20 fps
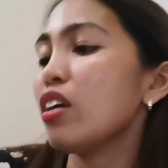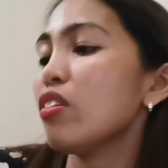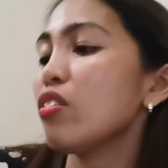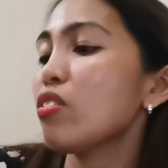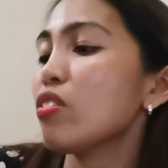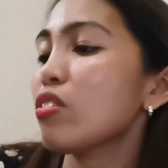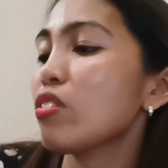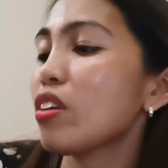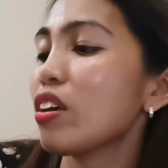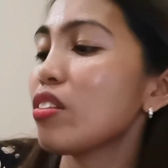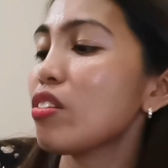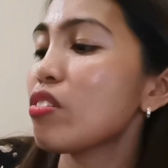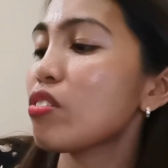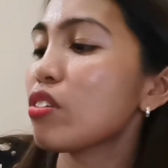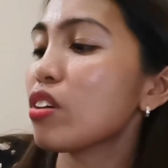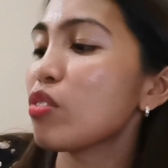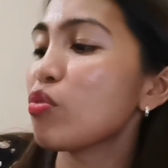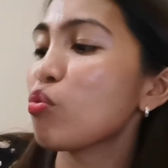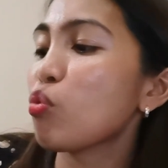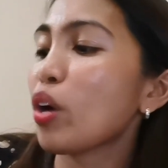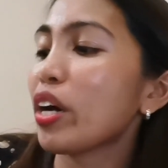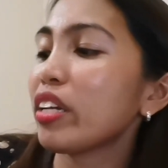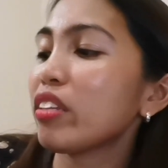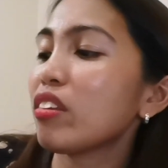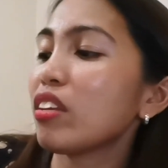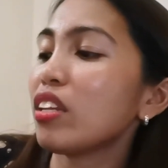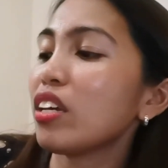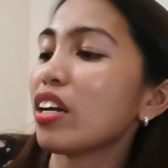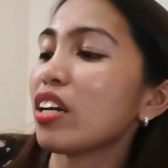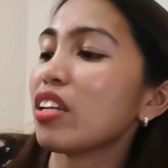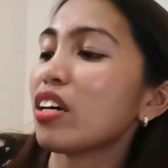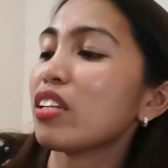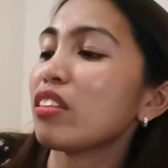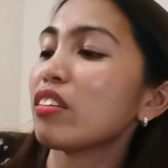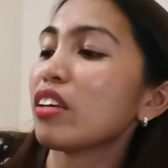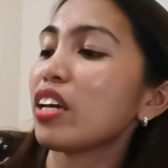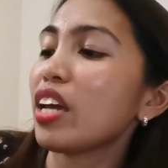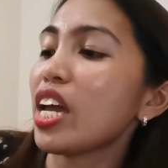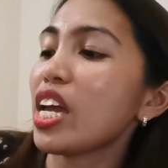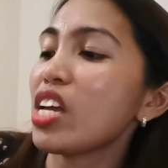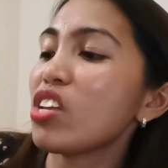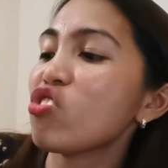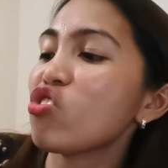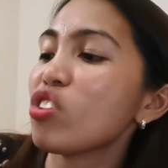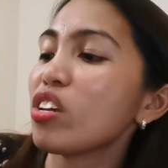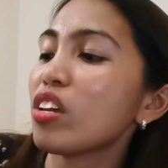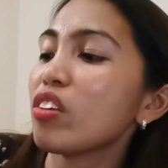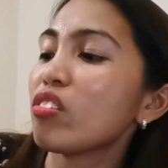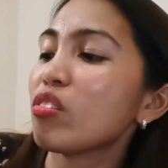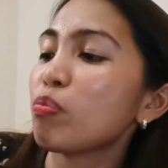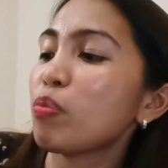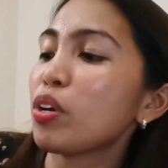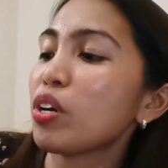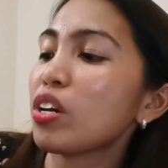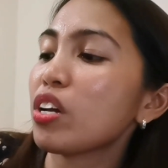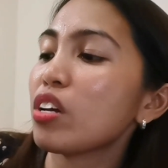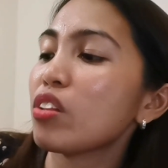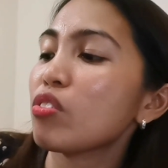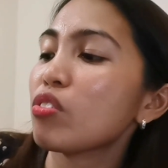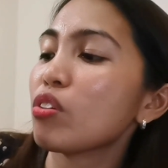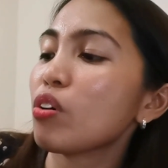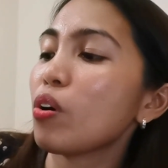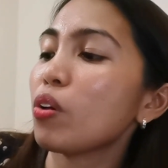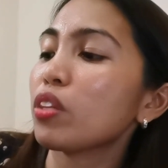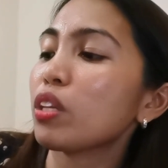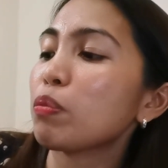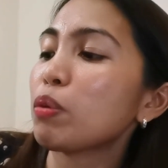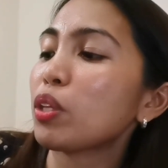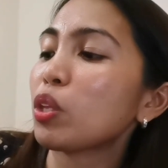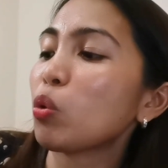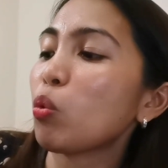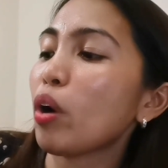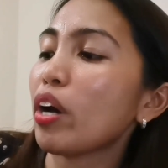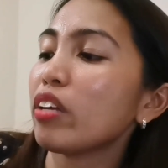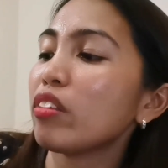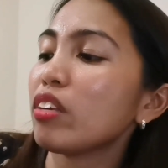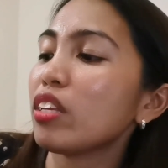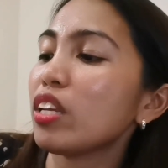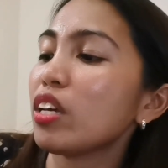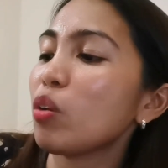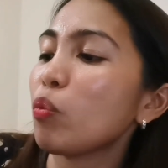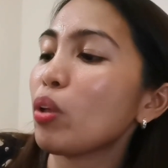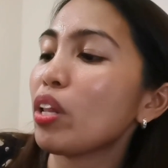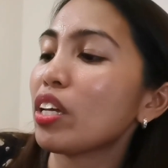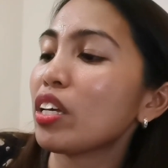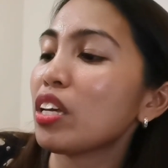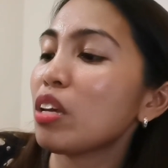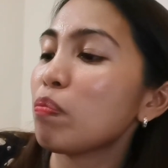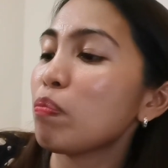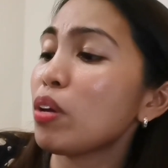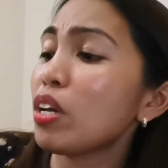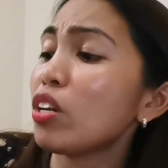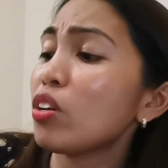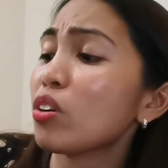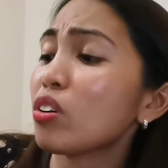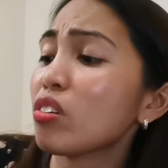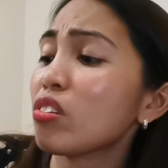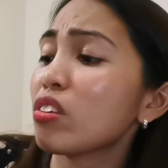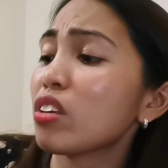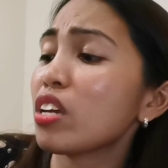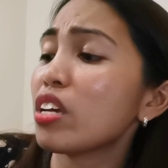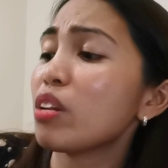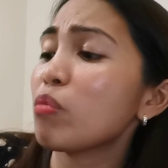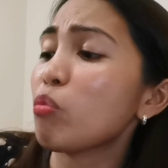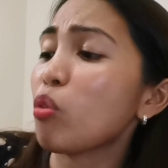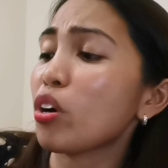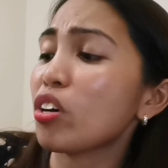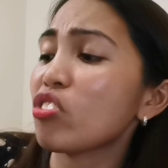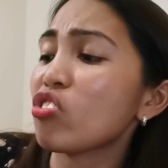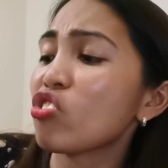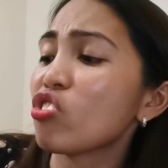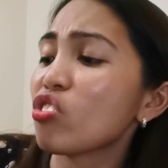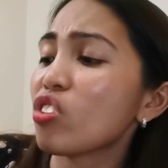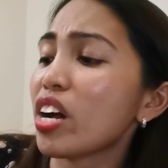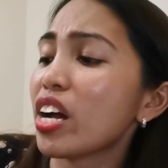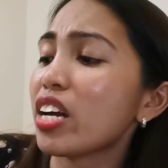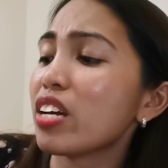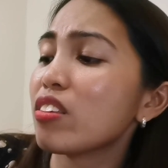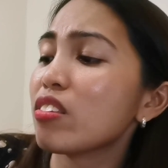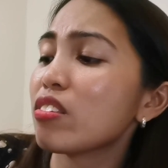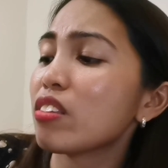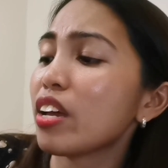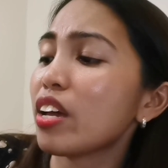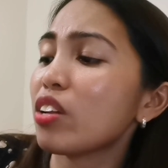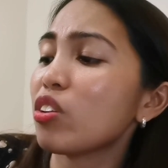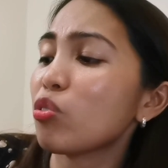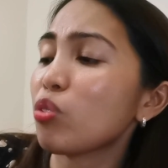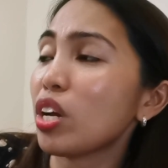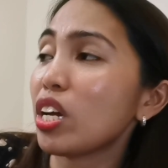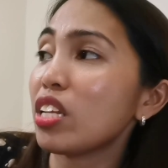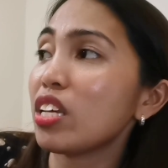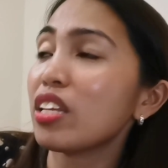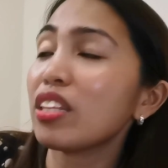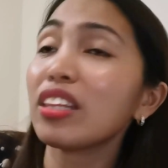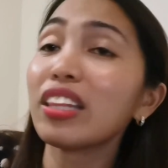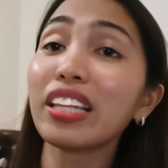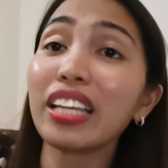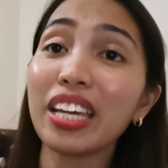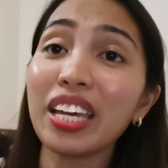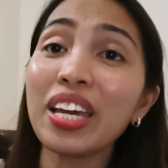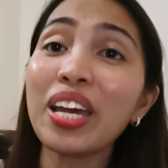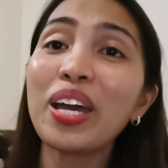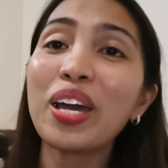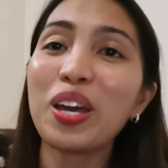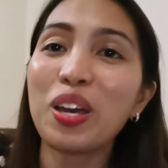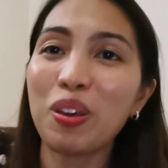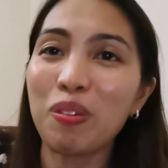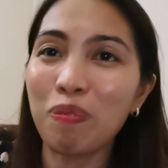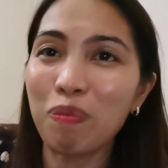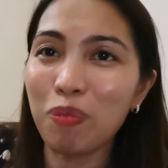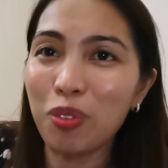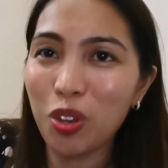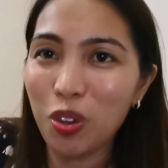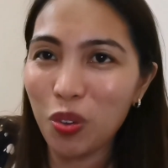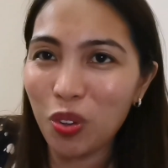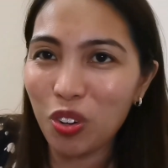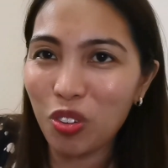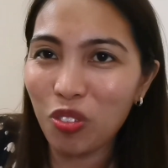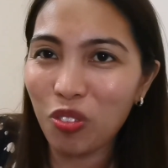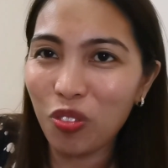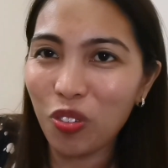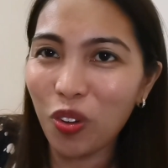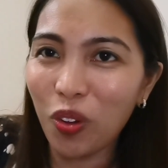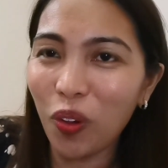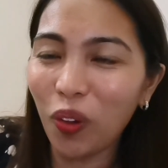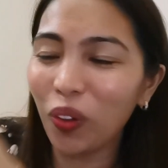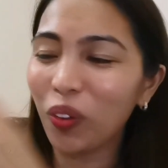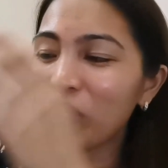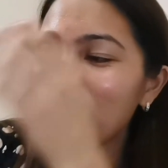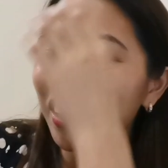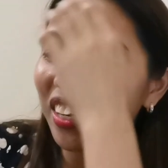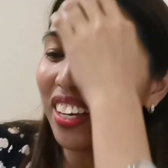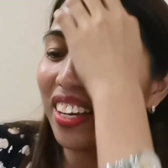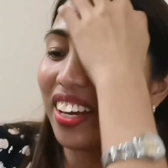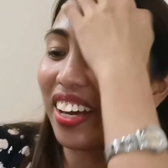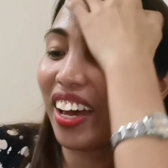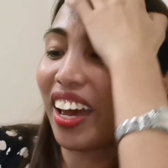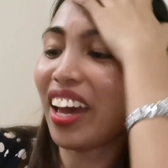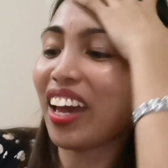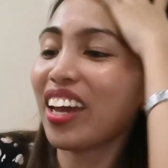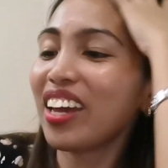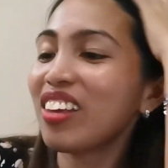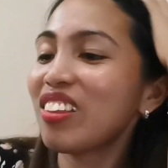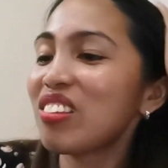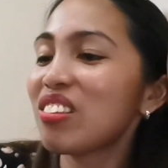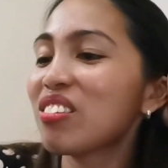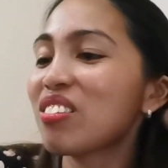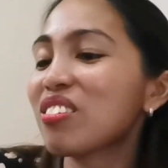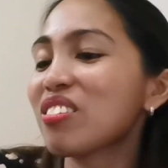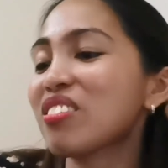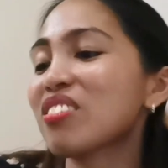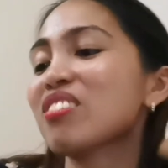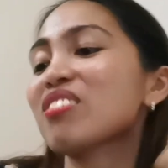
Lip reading: Intensive whitening and anti-aging experience, ultimate whitening while keeping your skin moisturized and radiantly beautiful. Okay, guys.